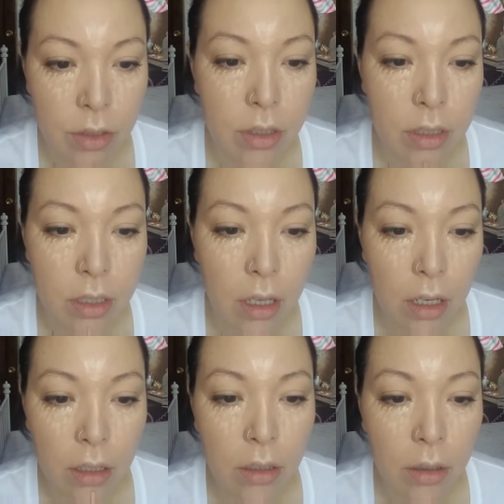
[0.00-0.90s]
to the
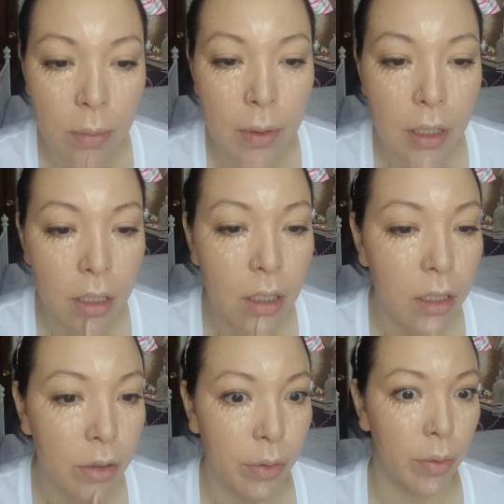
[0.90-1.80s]
skin a little bit. I
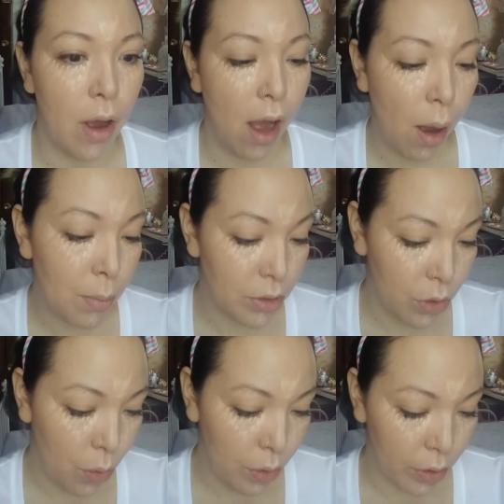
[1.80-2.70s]
don't know how much
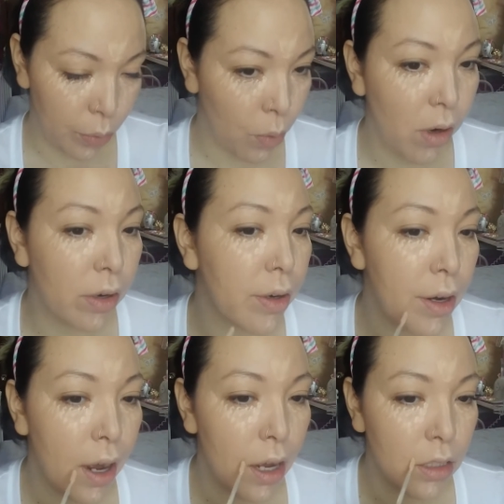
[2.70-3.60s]
coconut water it
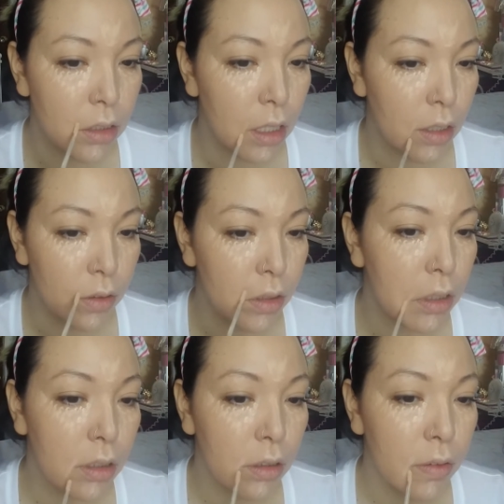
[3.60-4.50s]
has. I don't
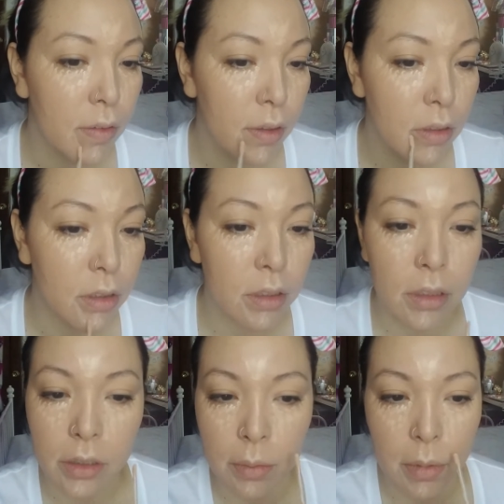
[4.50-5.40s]
know if it's a
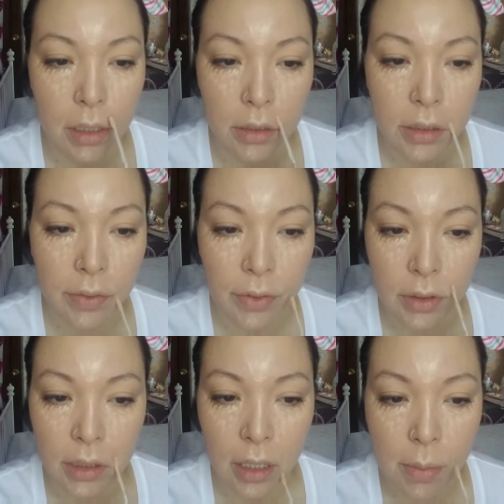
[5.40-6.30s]
tremendous
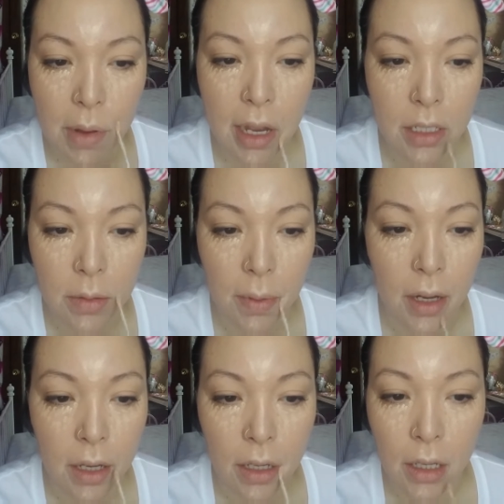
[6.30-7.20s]
difference that it makes,
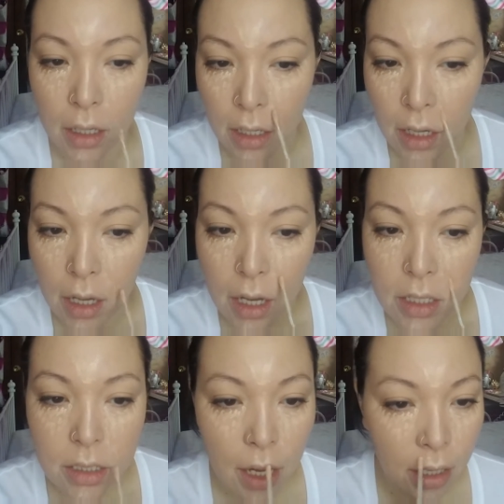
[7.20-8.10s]
but
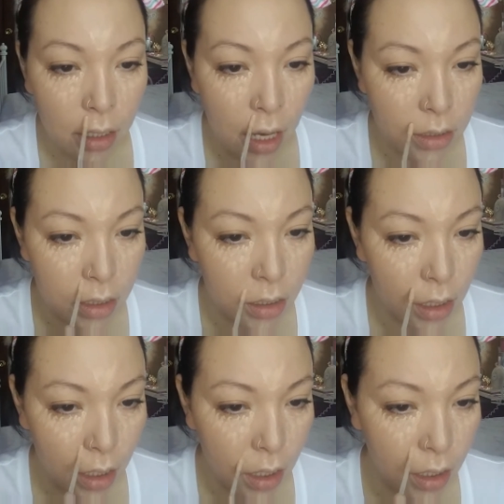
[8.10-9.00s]

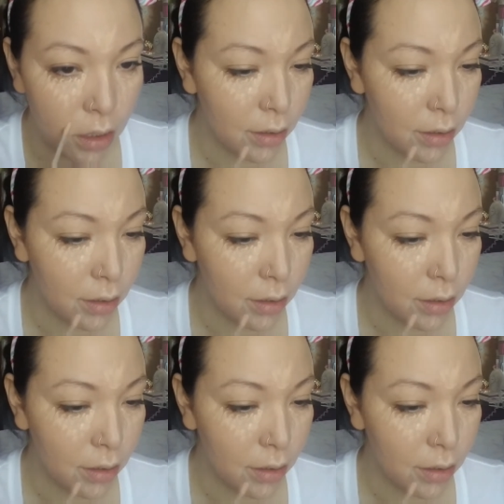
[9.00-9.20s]
psychologically,